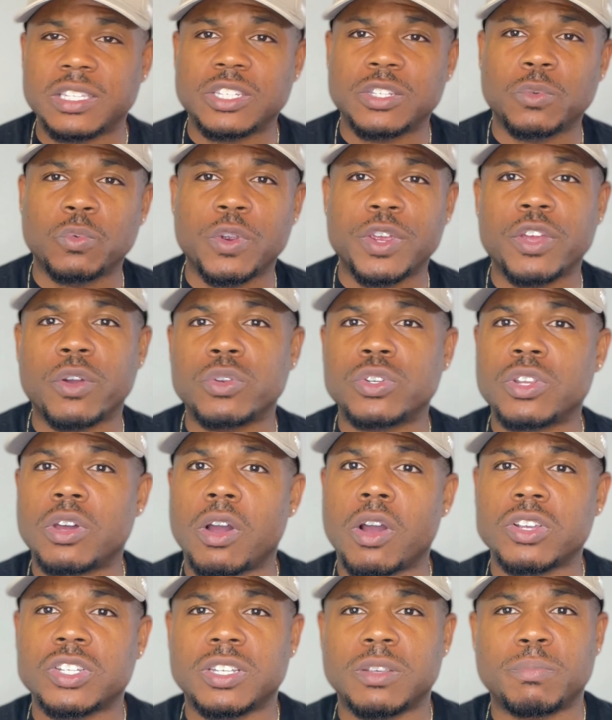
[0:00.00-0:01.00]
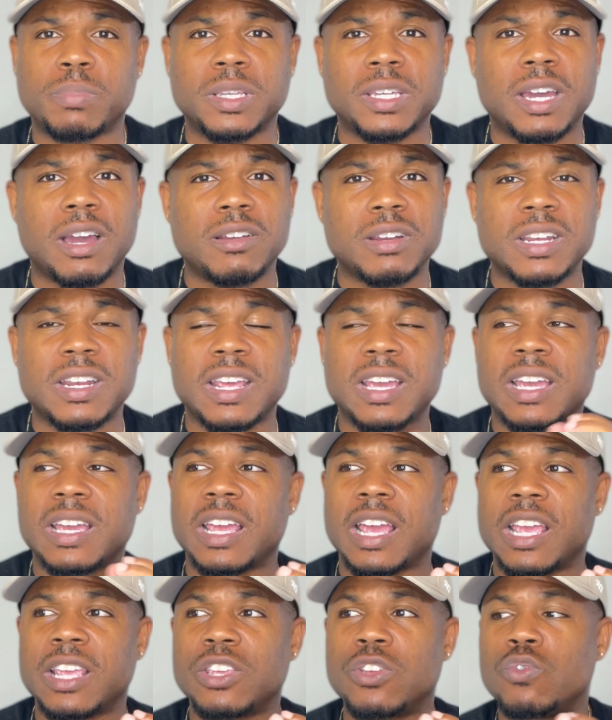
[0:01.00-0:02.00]
to where your dog should be out
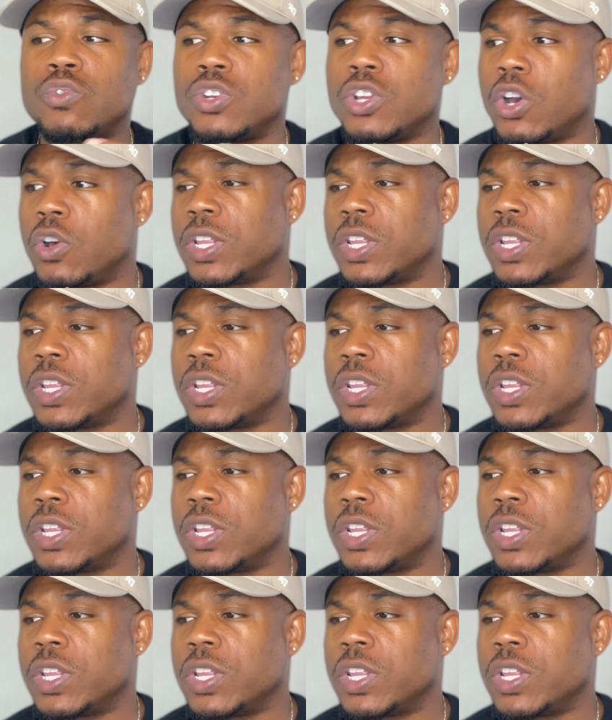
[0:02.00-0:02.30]
and you know